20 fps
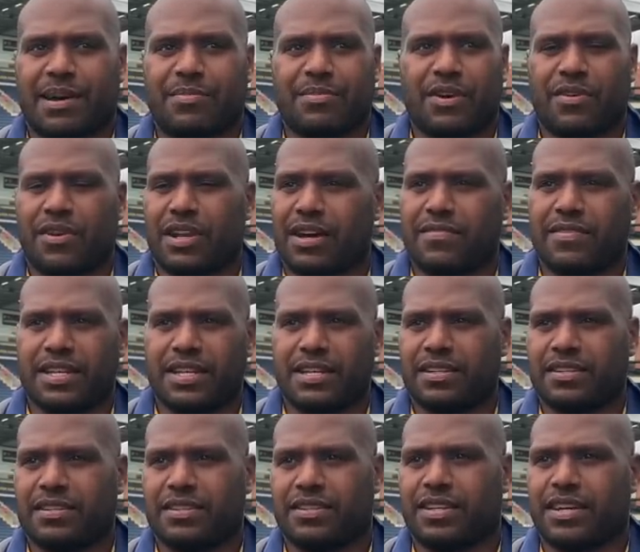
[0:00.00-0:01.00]
they were lovely.
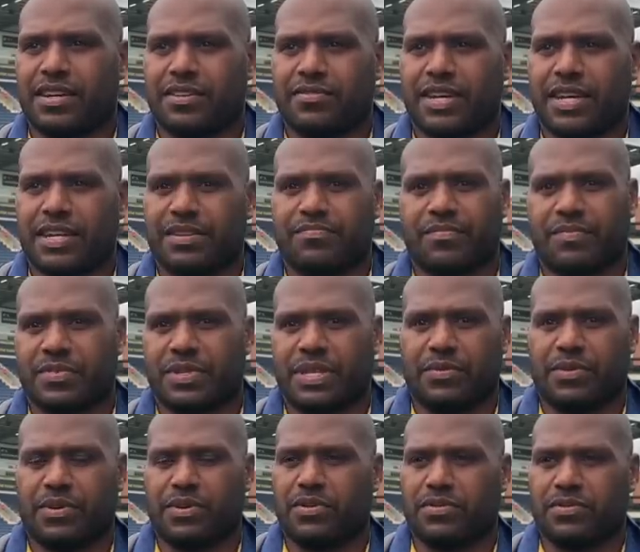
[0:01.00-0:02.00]
You know, they
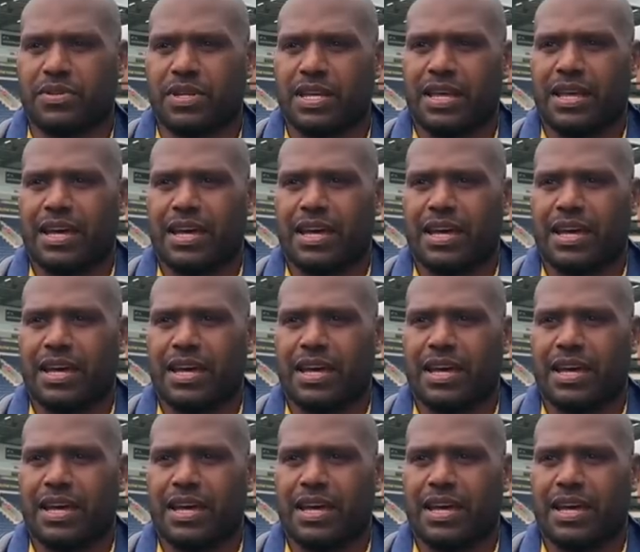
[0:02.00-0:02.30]
were all